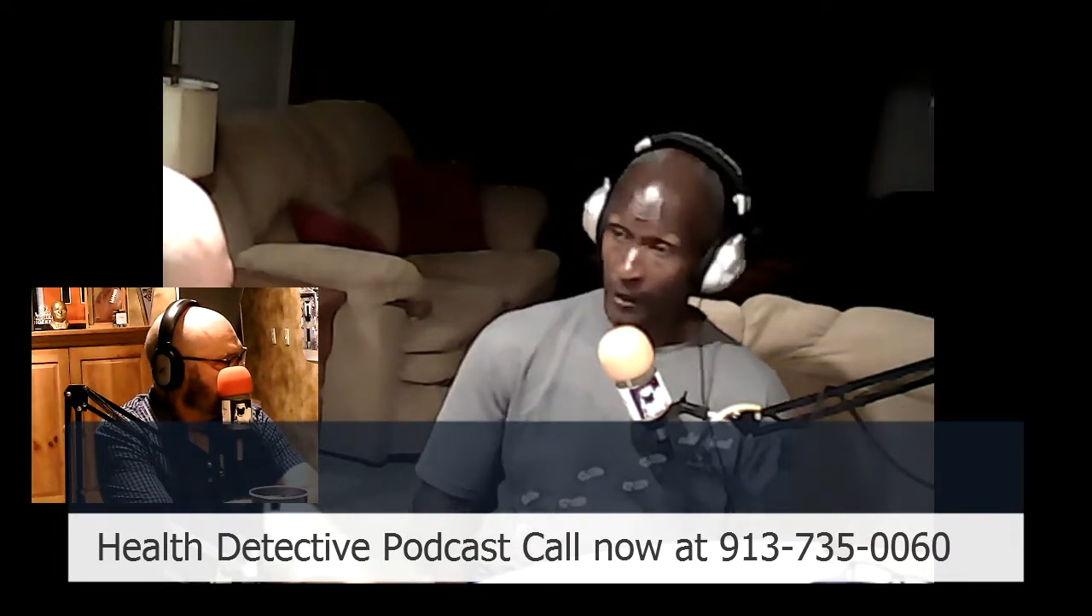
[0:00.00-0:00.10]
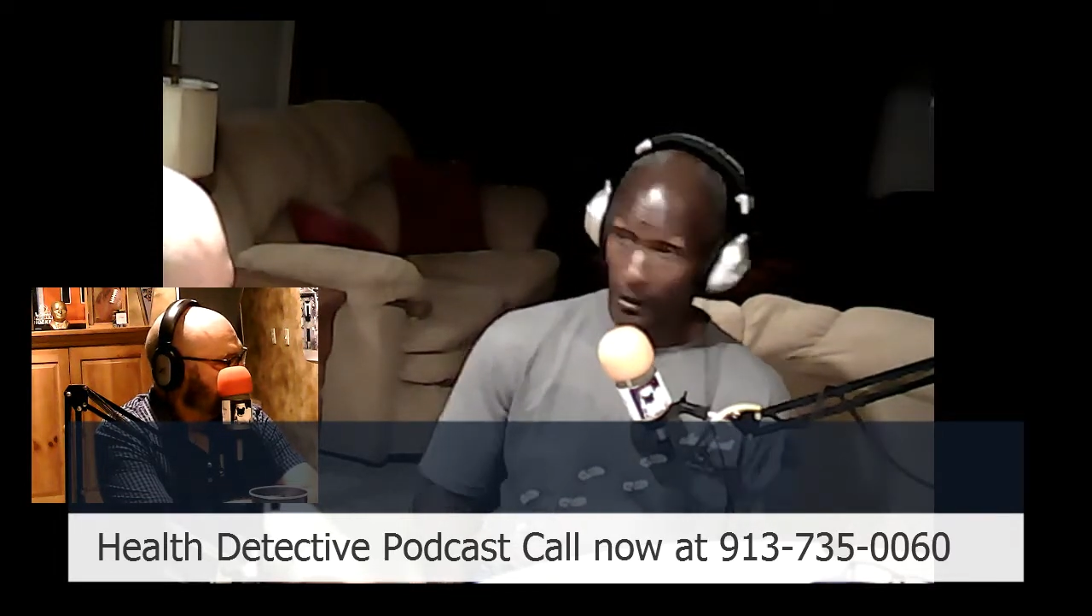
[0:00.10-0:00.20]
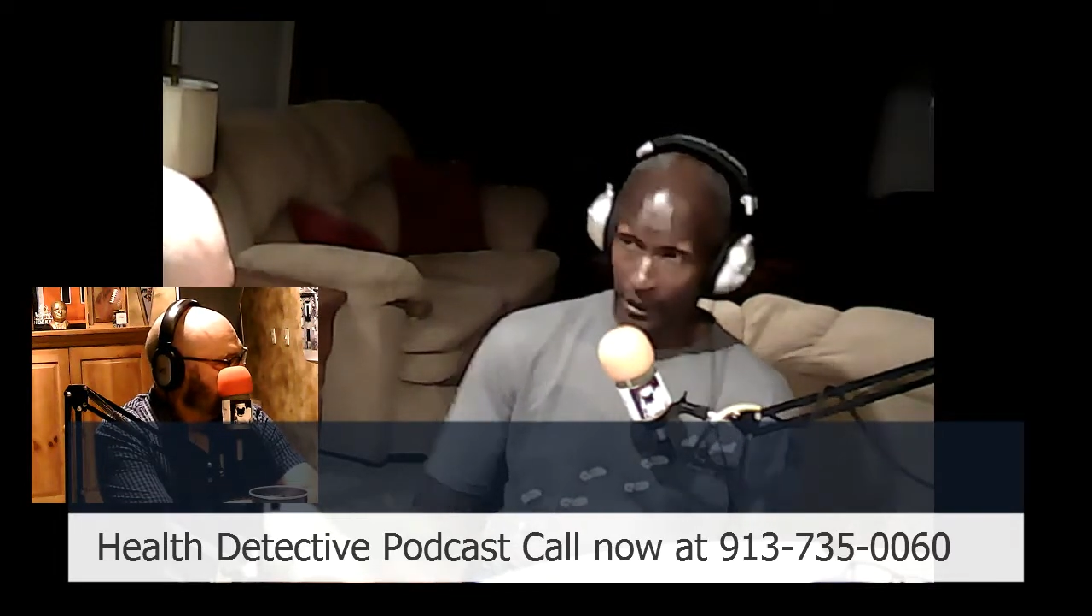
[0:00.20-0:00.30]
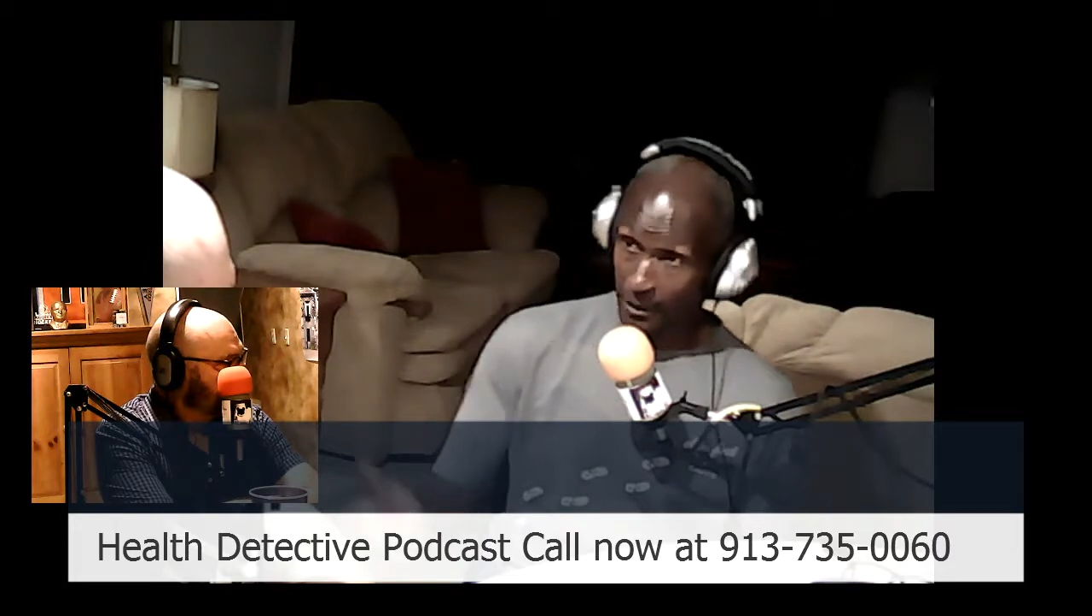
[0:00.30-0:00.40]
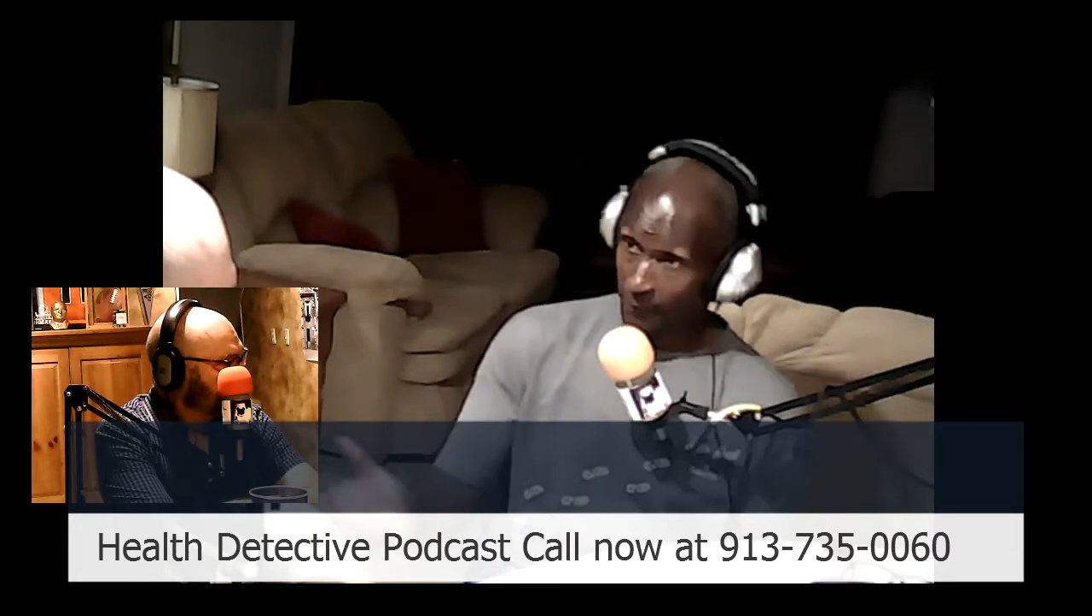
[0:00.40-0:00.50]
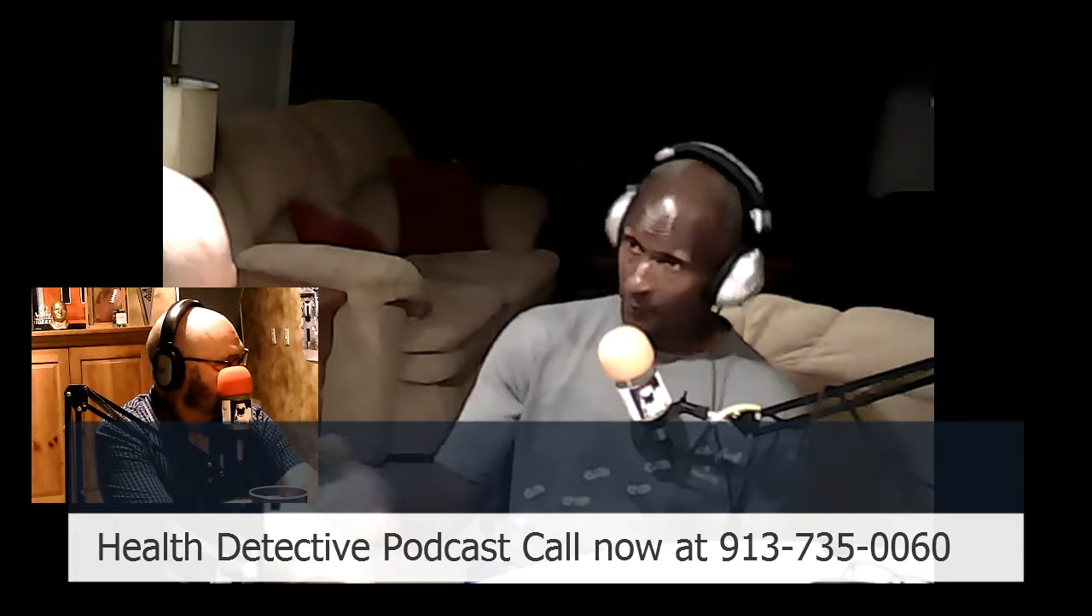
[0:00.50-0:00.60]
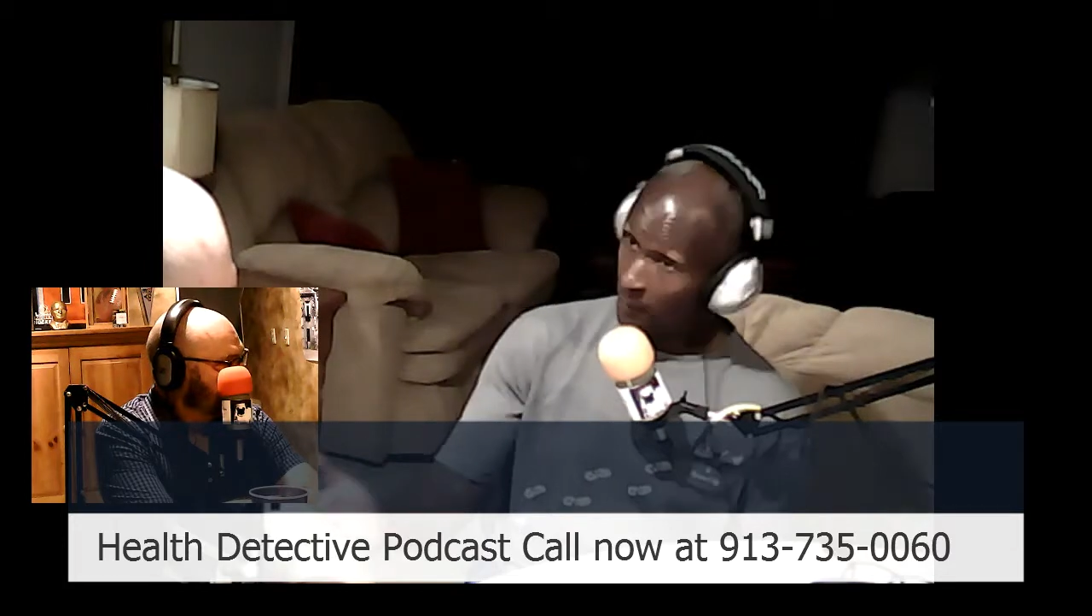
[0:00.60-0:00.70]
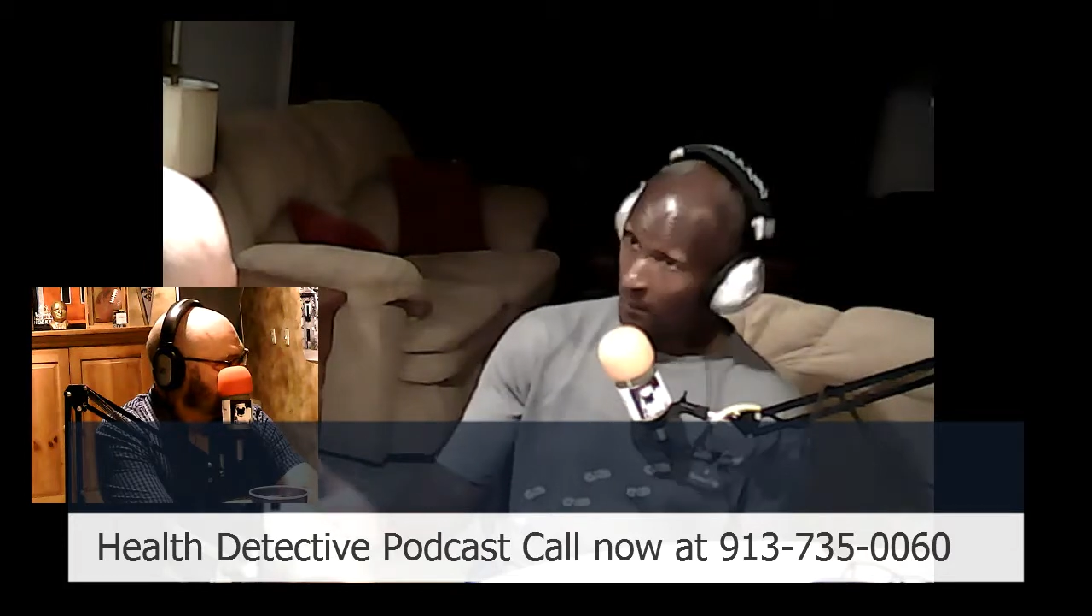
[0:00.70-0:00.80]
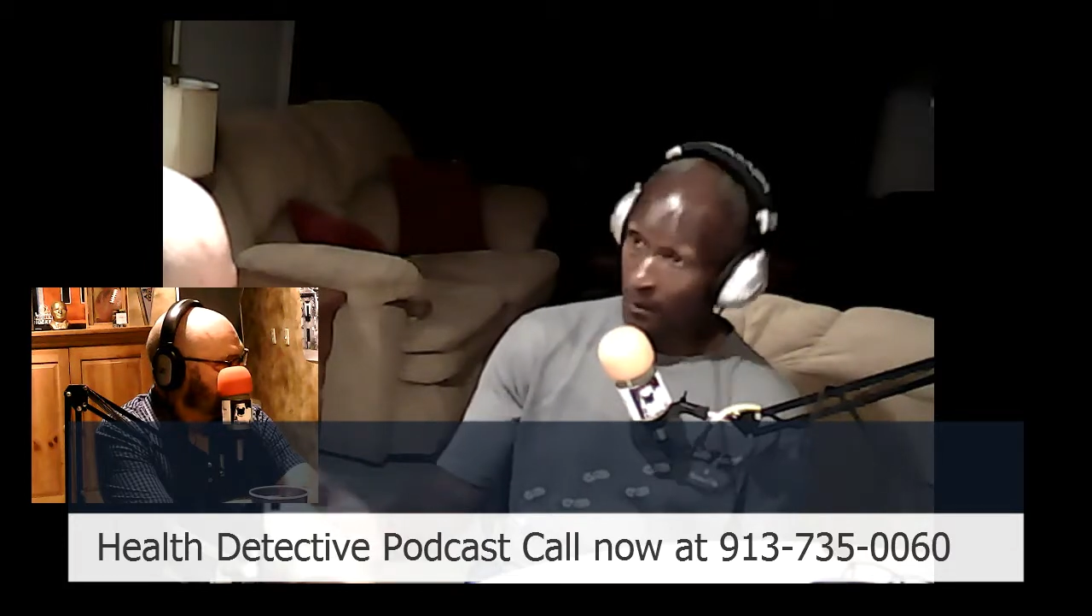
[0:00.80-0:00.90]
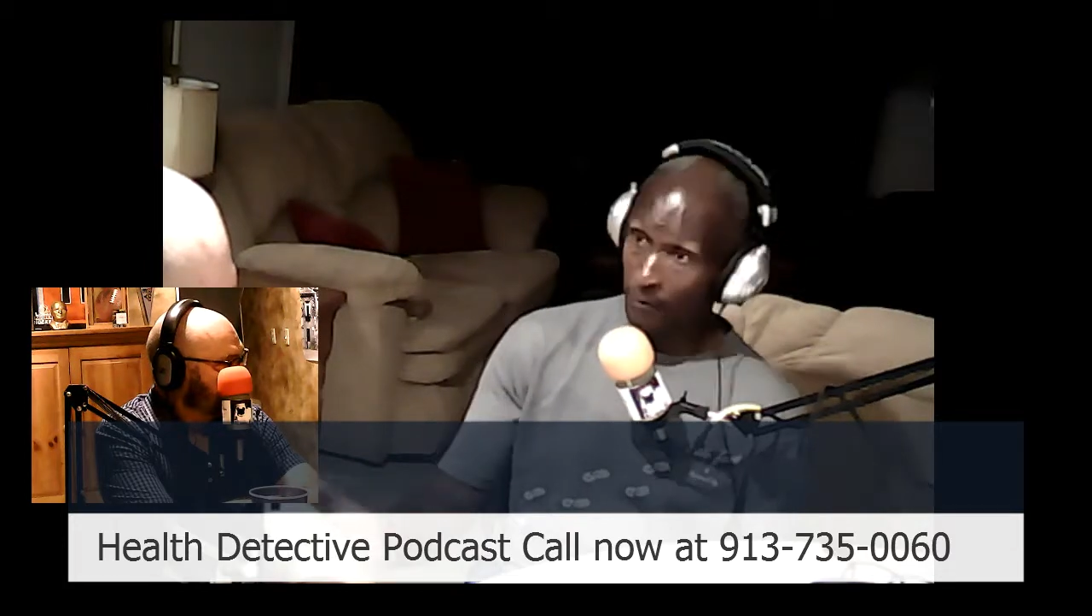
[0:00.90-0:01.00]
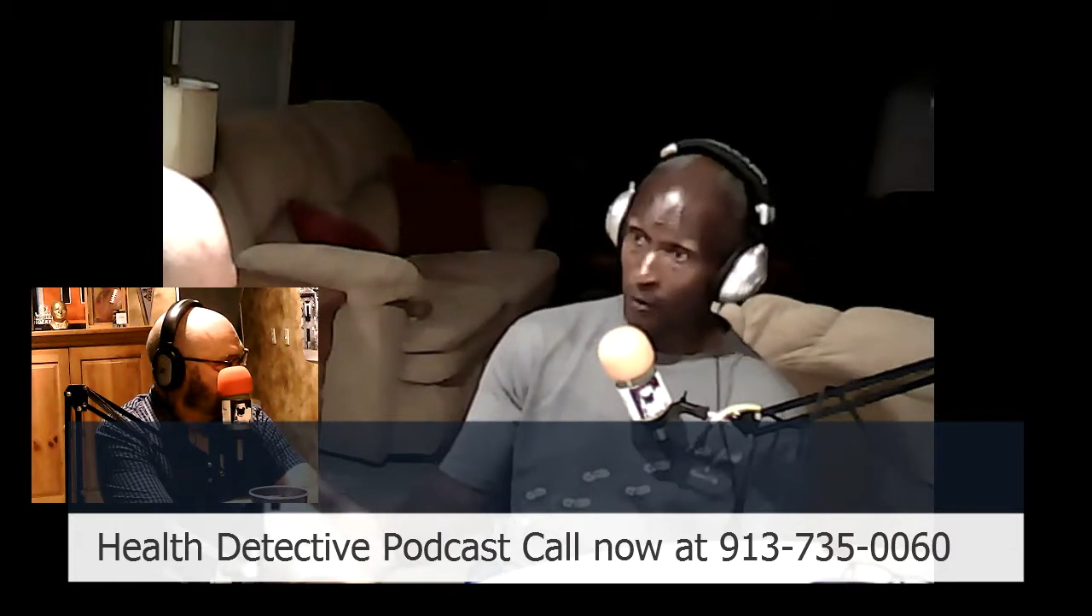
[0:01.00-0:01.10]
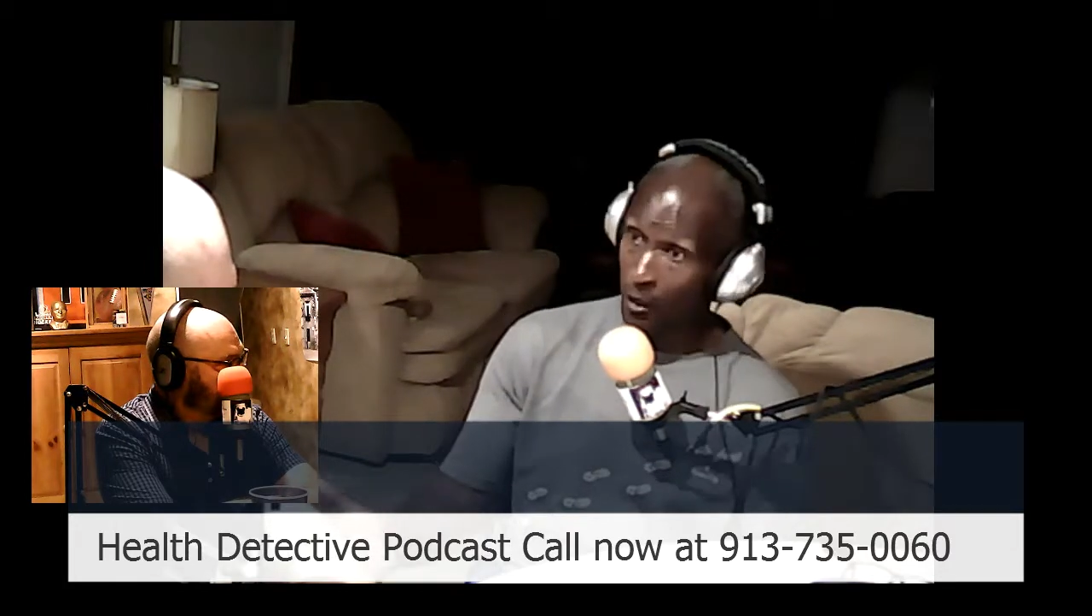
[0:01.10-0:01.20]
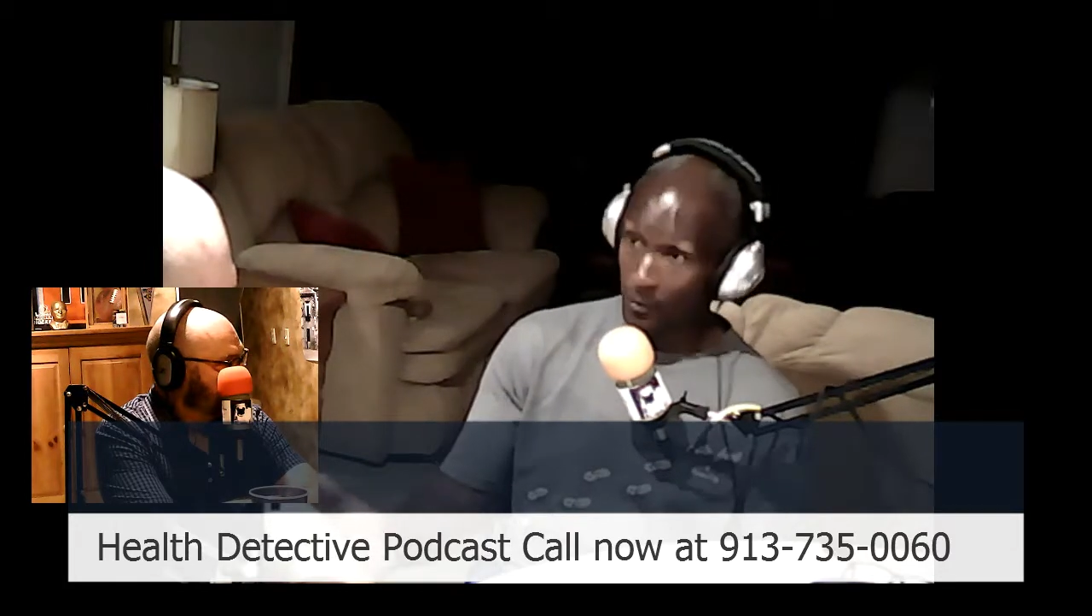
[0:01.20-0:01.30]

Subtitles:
like the 50-pound ball